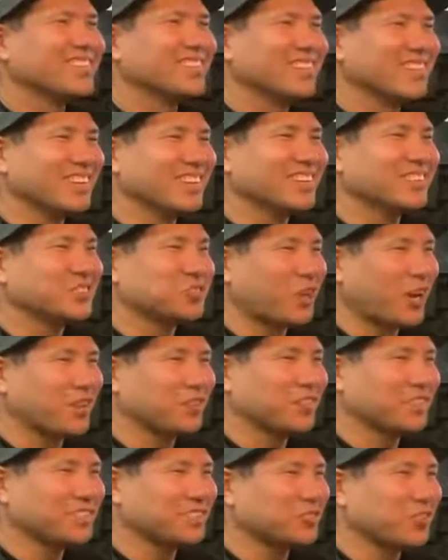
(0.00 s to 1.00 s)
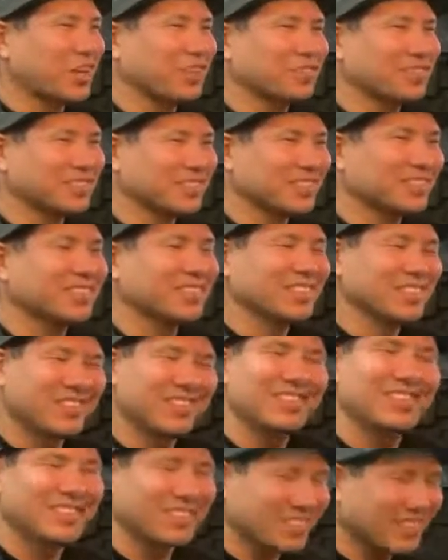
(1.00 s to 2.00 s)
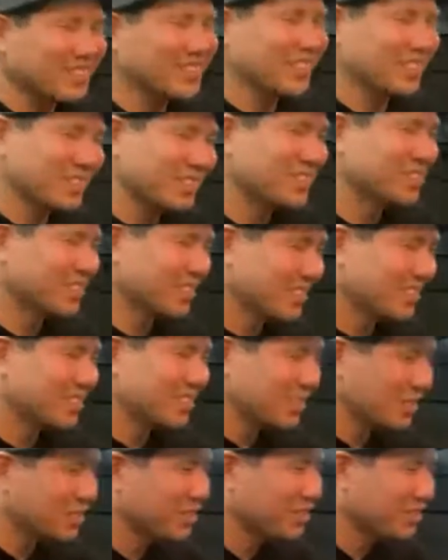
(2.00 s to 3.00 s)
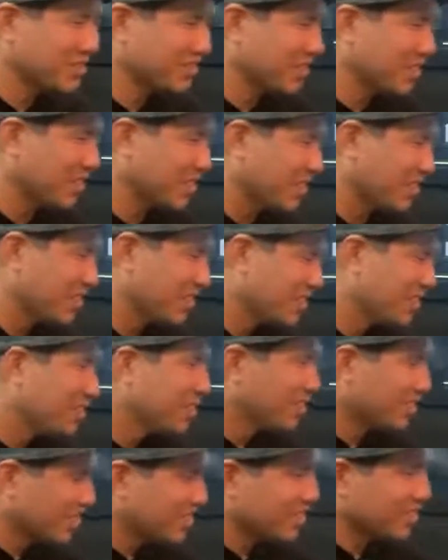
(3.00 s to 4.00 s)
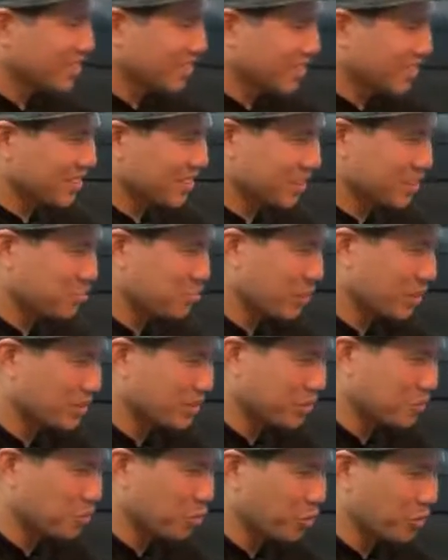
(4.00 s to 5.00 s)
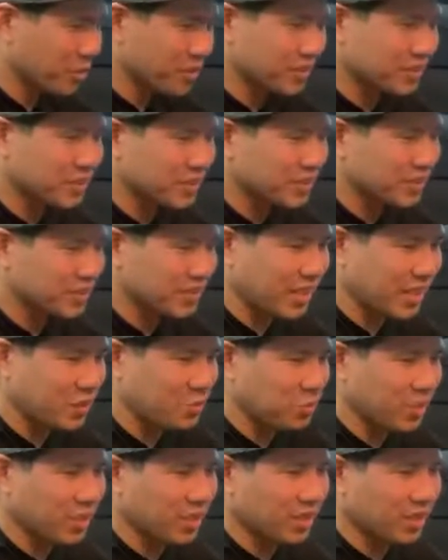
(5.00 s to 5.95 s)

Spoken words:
Yeah, Travis, he's been supportive since day one.